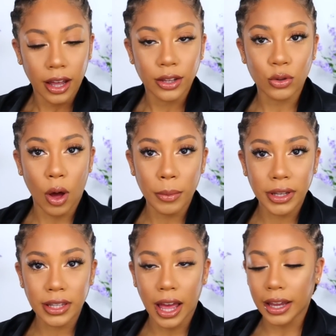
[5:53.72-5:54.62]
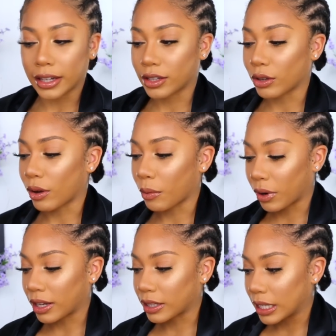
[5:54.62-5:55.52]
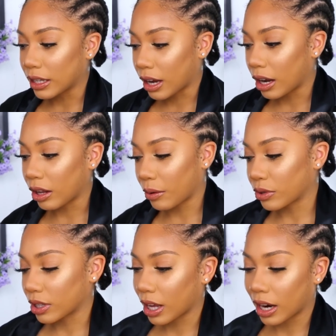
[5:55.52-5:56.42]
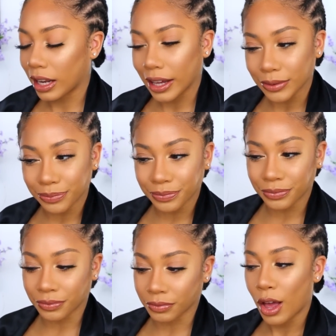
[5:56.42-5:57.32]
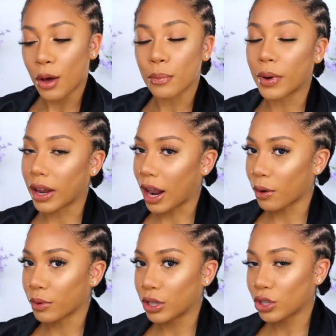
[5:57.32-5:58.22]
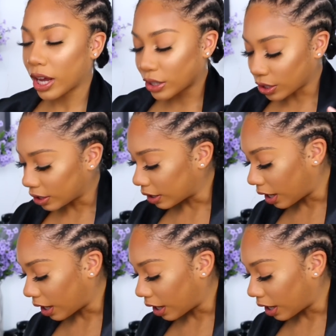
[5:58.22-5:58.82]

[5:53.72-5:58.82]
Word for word: So I'm excited. So when I seen the color, I was just kind of like, mm, but I don't want to judge it.